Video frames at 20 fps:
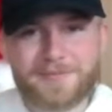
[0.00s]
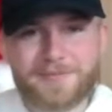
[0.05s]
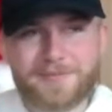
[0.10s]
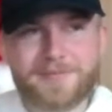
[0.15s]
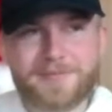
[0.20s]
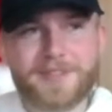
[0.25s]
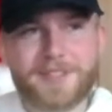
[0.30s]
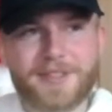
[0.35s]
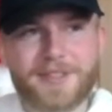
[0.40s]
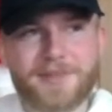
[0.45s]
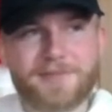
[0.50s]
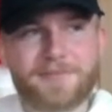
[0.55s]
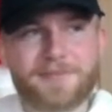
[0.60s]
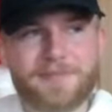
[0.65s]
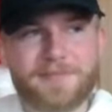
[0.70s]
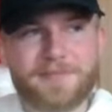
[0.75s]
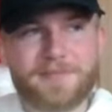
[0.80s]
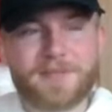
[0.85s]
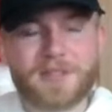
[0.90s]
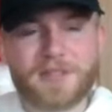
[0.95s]
Yeah.
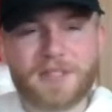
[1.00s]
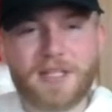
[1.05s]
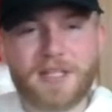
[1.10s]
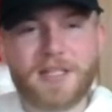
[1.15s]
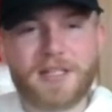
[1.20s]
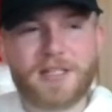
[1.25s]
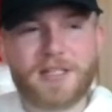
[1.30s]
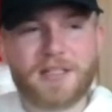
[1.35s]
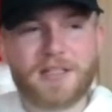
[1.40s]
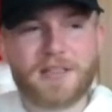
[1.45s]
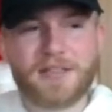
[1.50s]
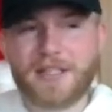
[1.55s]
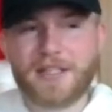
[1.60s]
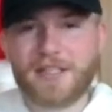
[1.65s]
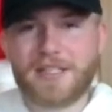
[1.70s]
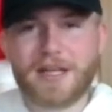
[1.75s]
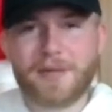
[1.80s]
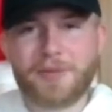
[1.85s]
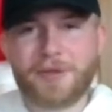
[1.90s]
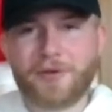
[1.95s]
they
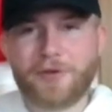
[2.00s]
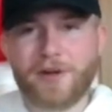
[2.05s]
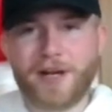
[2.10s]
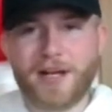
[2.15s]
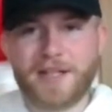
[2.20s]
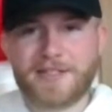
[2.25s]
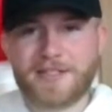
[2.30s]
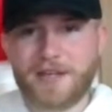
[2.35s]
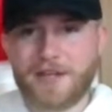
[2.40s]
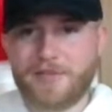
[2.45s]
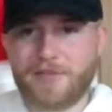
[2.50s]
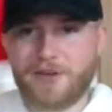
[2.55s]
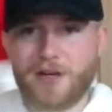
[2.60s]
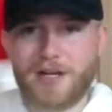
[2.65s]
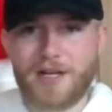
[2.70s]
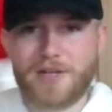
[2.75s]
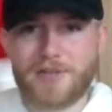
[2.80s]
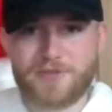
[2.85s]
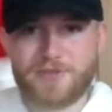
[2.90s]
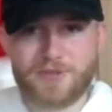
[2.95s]
kept the rats out of our
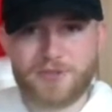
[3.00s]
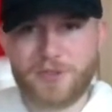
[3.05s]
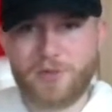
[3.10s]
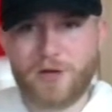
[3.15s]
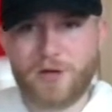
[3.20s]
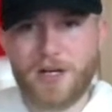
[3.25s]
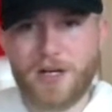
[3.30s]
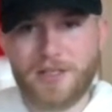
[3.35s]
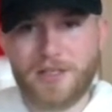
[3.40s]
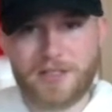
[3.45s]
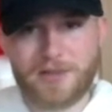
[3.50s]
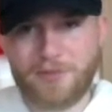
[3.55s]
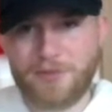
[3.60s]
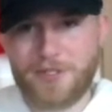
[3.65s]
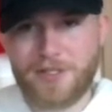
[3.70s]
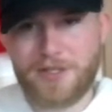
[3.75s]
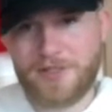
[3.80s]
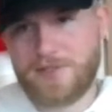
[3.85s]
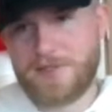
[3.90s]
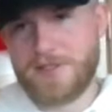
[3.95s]
house real well. Like we
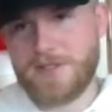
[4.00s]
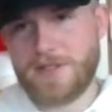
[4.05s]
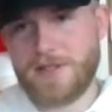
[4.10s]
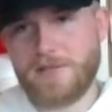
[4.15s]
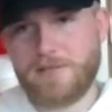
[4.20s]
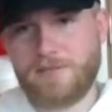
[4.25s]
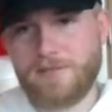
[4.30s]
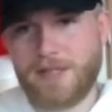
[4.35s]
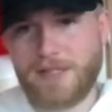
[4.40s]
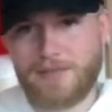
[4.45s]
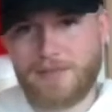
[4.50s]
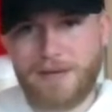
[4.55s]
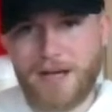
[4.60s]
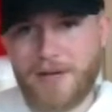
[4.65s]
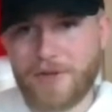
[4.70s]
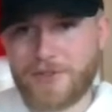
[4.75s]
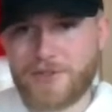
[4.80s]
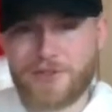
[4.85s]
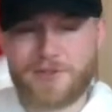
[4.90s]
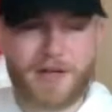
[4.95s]
didn't see a
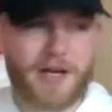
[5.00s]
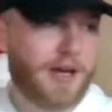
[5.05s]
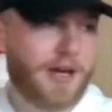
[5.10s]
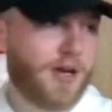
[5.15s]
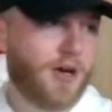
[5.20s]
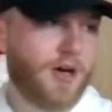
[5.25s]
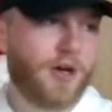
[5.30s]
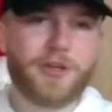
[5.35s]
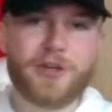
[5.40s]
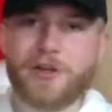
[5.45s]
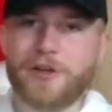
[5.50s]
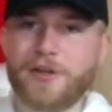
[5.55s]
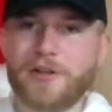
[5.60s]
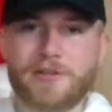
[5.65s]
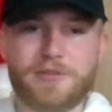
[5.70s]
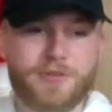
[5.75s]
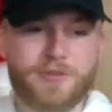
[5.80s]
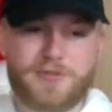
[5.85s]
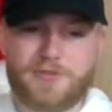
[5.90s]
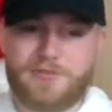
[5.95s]
mouse or rat all
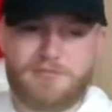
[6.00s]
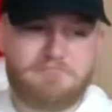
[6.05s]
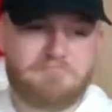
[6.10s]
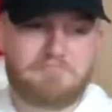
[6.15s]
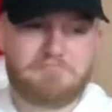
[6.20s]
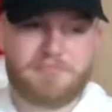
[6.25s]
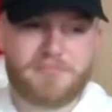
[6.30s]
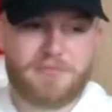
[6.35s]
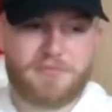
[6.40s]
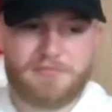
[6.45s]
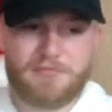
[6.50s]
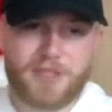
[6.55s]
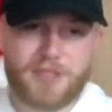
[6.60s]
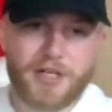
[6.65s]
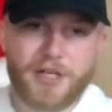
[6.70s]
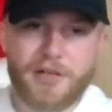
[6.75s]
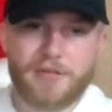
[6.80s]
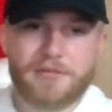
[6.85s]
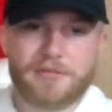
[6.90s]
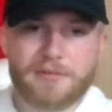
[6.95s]
year. Is
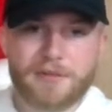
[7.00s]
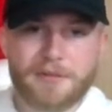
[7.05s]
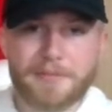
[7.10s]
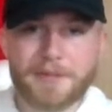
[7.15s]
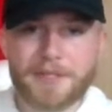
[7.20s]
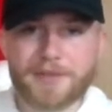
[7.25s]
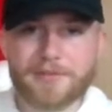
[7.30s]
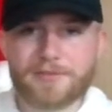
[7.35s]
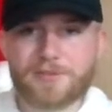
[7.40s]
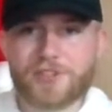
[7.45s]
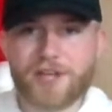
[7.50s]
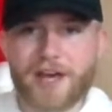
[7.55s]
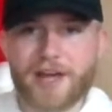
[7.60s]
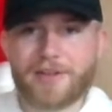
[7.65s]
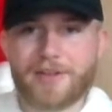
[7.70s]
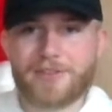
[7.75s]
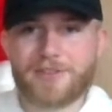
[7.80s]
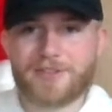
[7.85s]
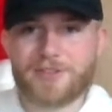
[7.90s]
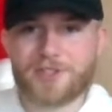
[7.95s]
I mean, shout
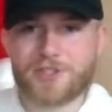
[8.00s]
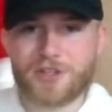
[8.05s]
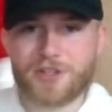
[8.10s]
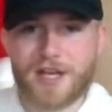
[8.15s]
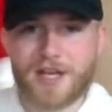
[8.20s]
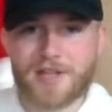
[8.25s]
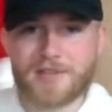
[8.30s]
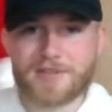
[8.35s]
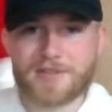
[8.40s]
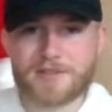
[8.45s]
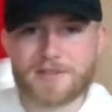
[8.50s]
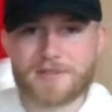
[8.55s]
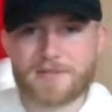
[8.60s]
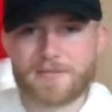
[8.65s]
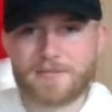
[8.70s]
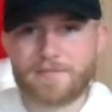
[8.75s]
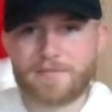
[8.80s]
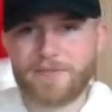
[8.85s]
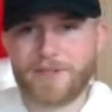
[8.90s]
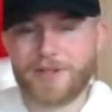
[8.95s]
out to the Strays.
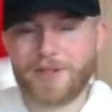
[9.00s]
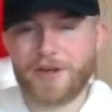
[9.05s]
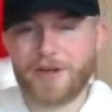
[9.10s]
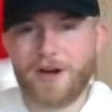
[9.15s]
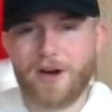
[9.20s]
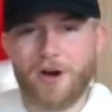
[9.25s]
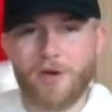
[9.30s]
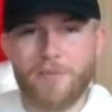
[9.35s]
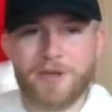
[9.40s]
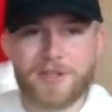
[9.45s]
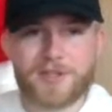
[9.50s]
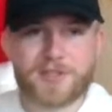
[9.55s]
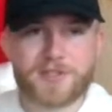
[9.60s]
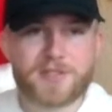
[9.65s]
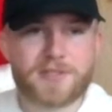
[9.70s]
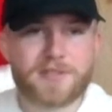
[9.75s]
They're the homies.